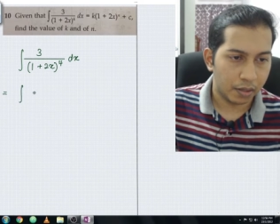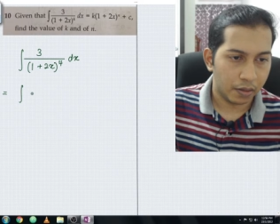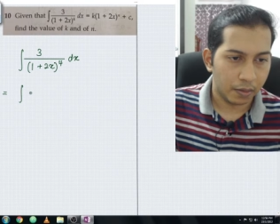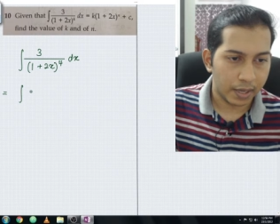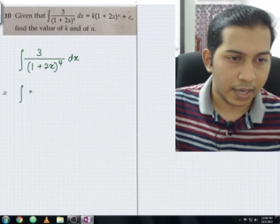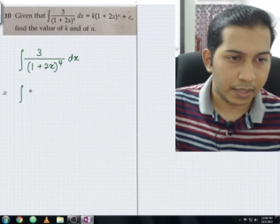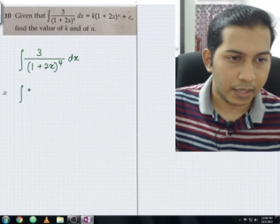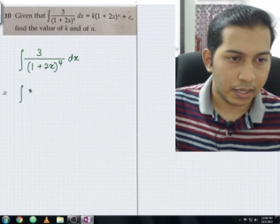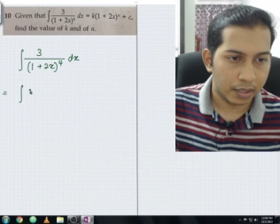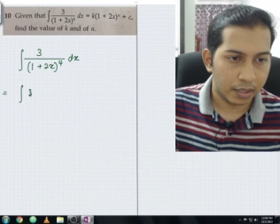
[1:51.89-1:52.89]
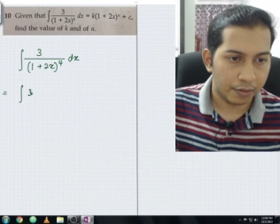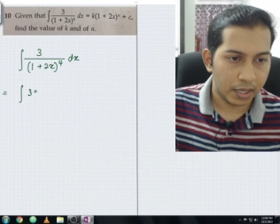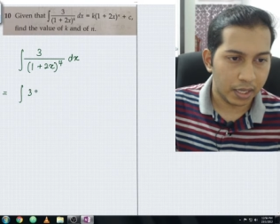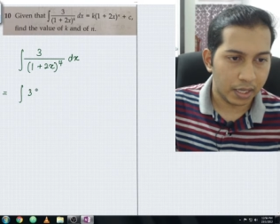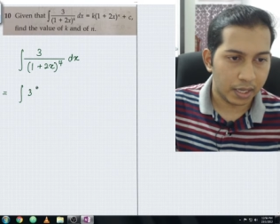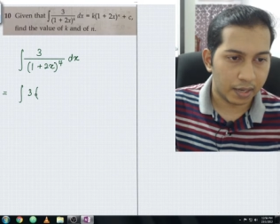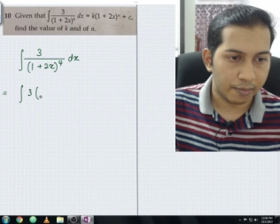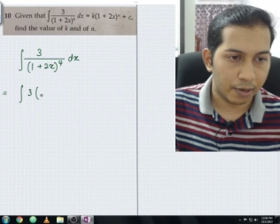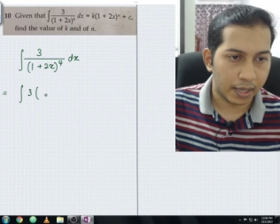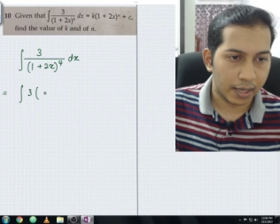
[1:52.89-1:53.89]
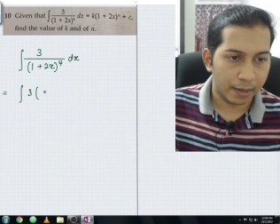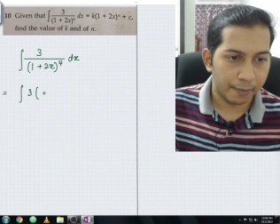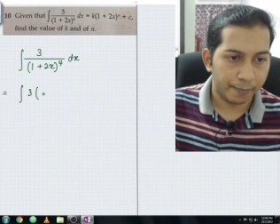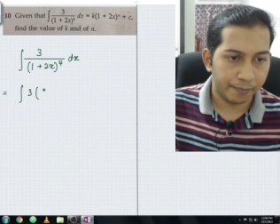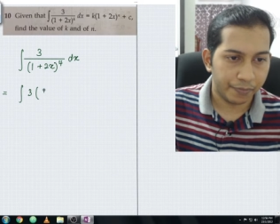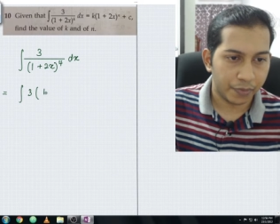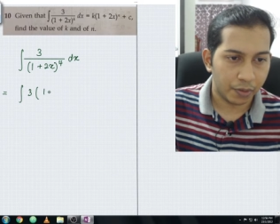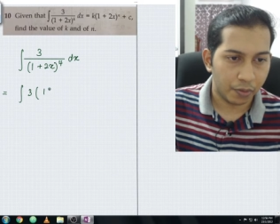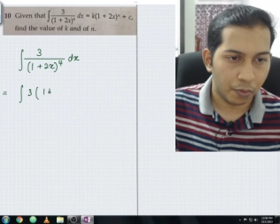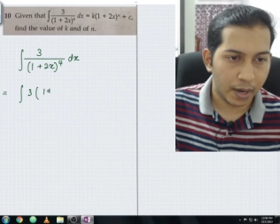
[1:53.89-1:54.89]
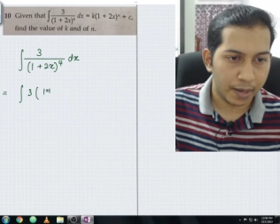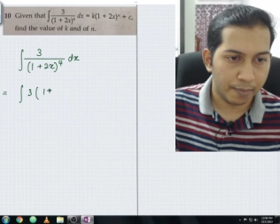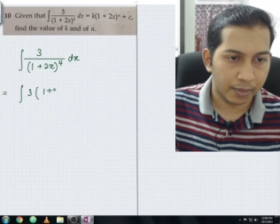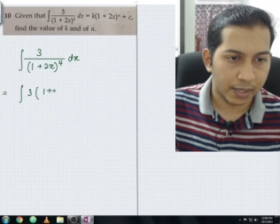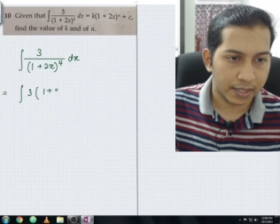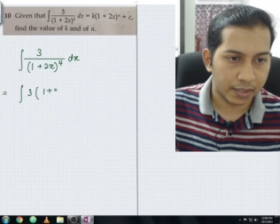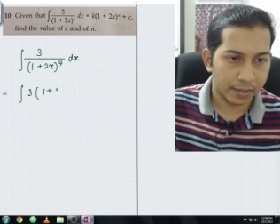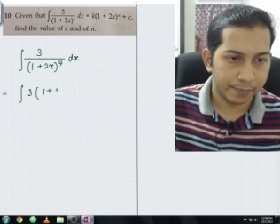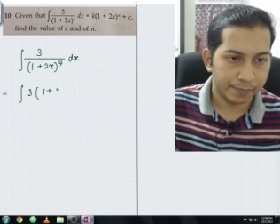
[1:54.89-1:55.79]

we'll be getting 3 in a bracket 1 plus